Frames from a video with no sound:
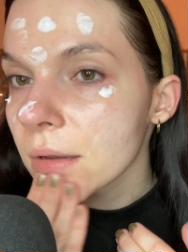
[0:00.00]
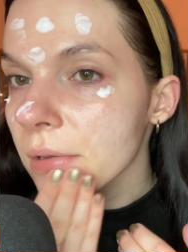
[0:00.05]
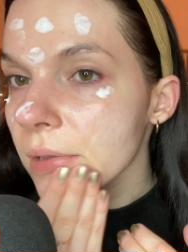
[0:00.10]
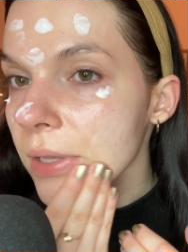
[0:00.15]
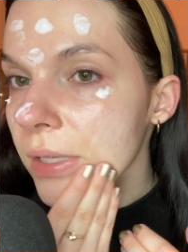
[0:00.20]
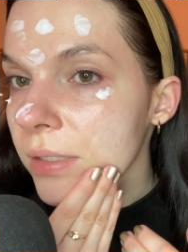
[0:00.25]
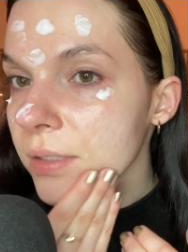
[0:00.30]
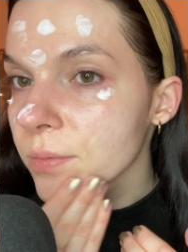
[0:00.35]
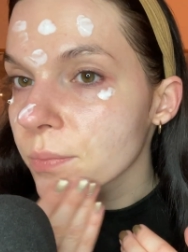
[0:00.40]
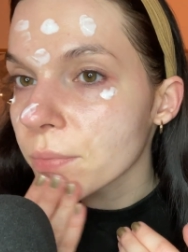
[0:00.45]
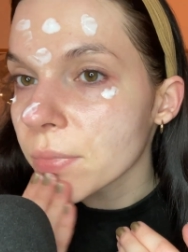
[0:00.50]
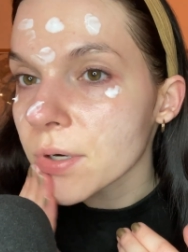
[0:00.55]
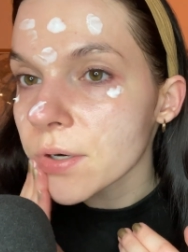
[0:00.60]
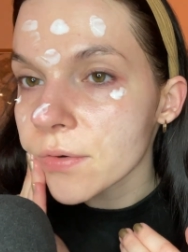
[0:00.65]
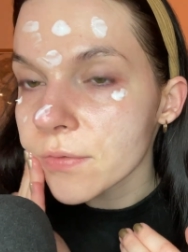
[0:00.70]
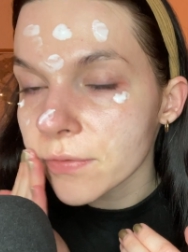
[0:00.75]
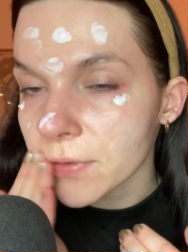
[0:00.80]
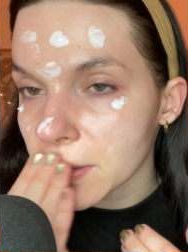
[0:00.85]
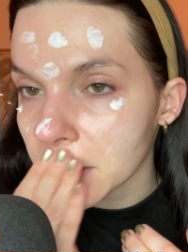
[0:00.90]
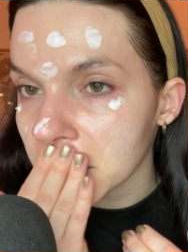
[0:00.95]
it's
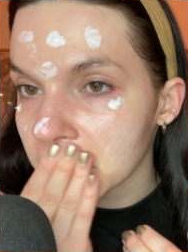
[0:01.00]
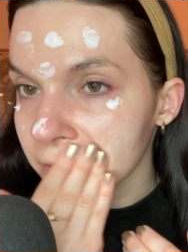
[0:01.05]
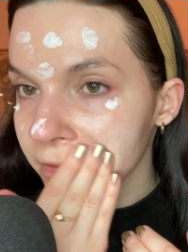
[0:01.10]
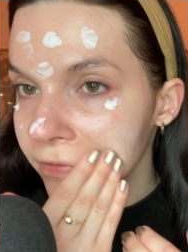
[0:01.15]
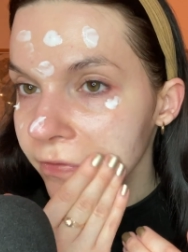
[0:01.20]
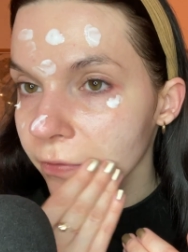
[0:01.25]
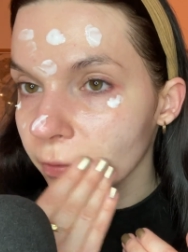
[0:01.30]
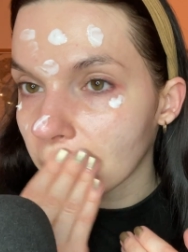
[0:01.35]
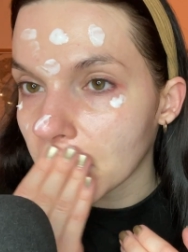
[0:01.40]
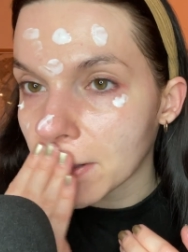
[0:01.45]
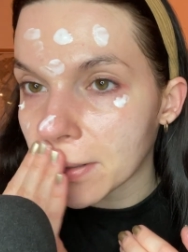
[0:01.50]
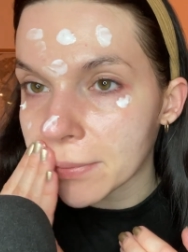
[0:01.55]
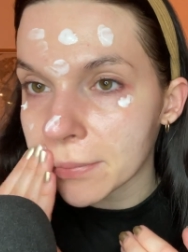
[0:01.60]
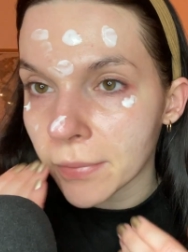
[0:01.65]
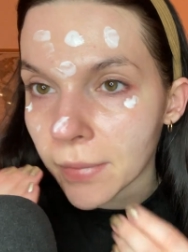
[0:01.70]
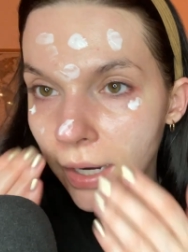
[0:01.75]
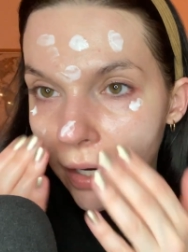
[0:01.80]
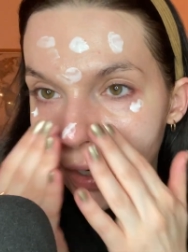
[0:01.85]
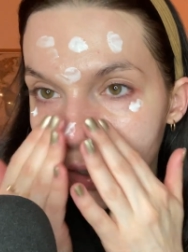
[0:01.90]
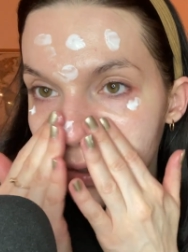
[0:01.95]
perfect for
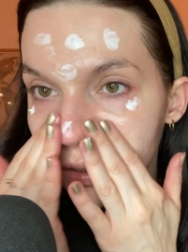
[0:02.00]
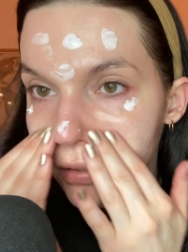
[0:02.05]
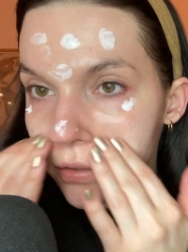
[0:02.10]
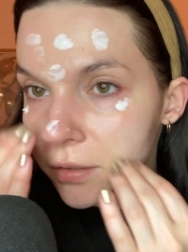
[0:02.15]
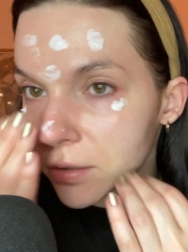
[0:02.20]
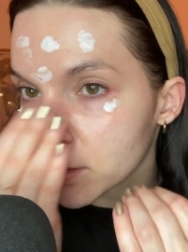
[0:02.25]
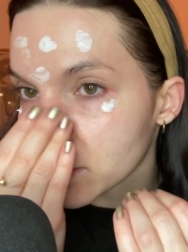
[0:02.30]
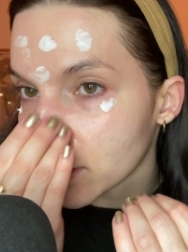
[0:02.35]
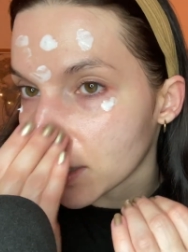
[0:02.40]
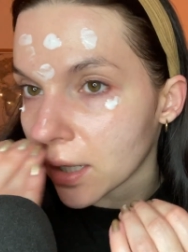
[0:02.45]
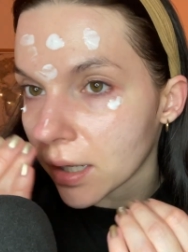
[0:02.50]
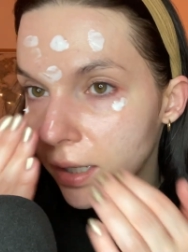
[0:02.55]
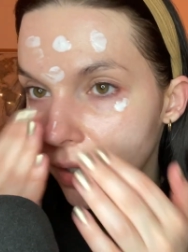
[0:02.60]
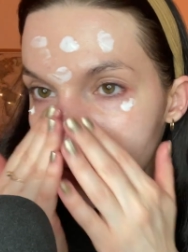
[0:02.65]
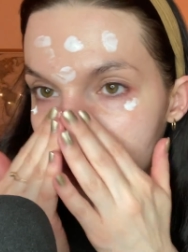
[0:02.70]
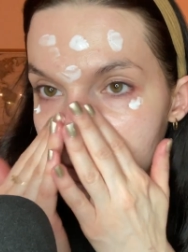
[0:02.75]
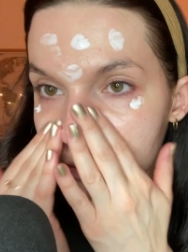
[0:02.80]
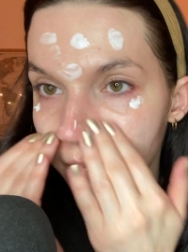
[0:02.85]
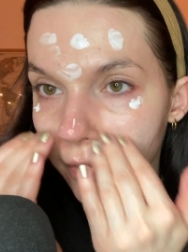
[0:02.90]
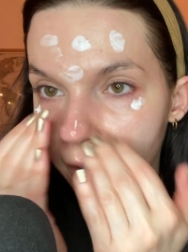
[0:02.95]
my under
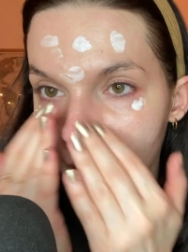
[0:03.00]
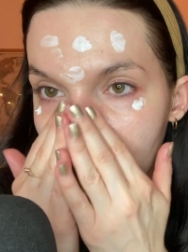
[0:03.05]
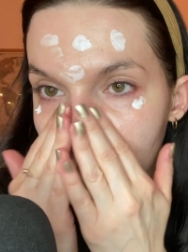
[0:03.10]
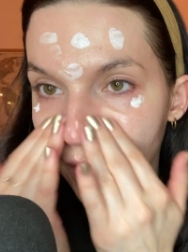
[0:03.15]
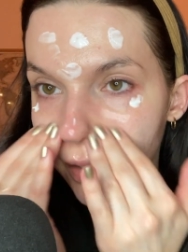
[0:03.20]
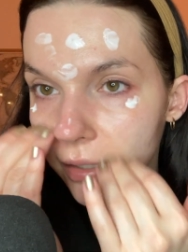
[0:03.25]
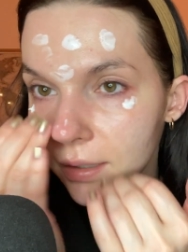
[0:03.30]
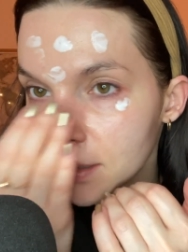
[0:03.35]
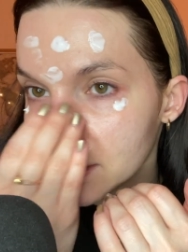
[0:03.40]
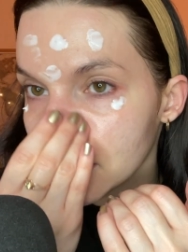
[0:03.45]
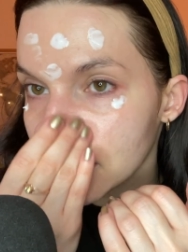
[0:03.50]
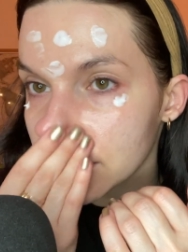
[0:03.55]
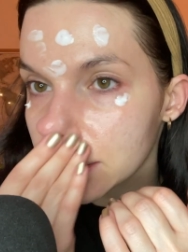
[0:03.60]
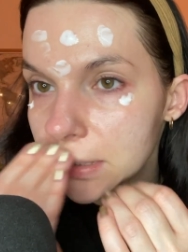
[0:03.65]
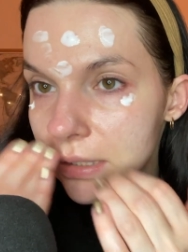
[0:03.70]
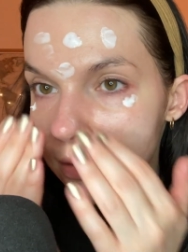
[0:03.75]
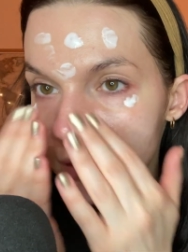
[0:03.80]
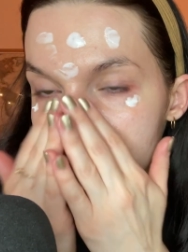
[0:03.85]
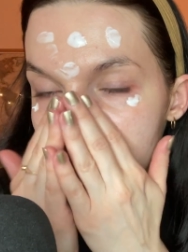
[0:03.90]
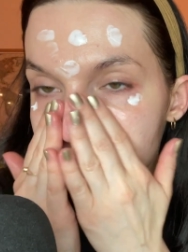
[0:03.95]
eye and my
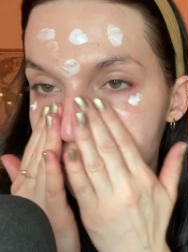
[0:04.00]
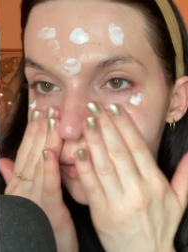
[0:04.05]
eyelids,